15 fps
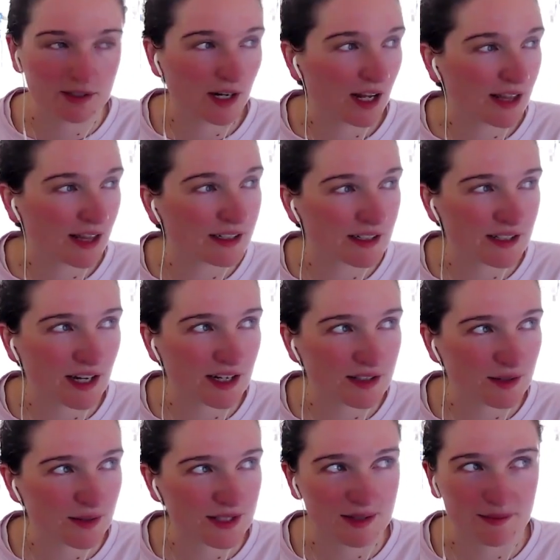And I think the
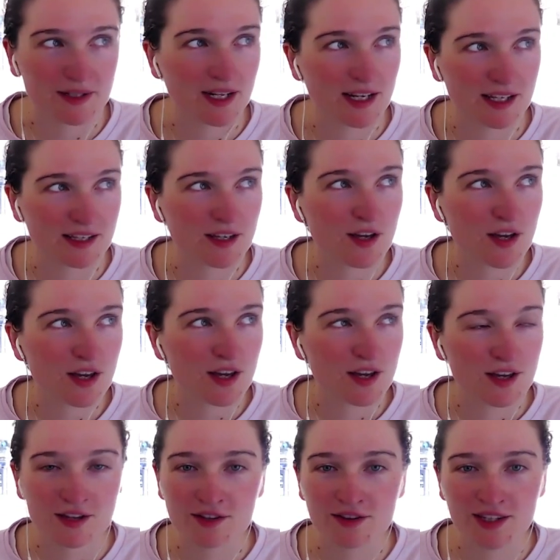title was something like
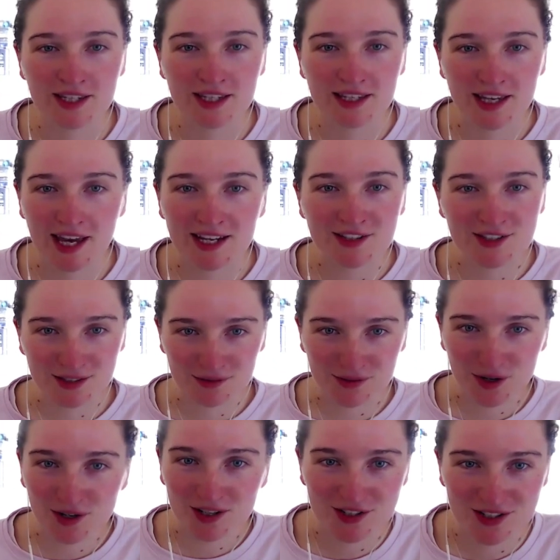The Aging
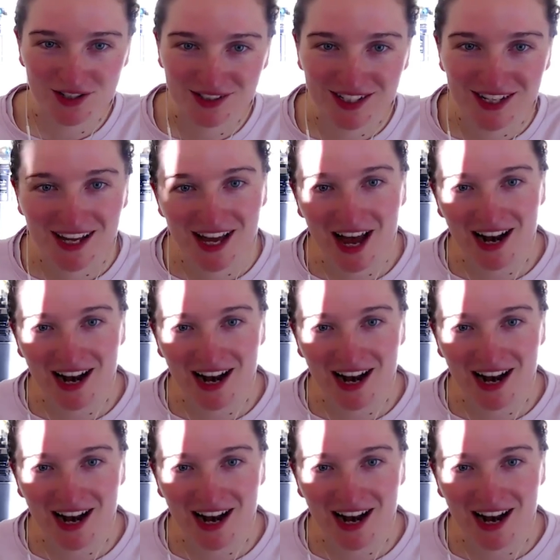of Collagen.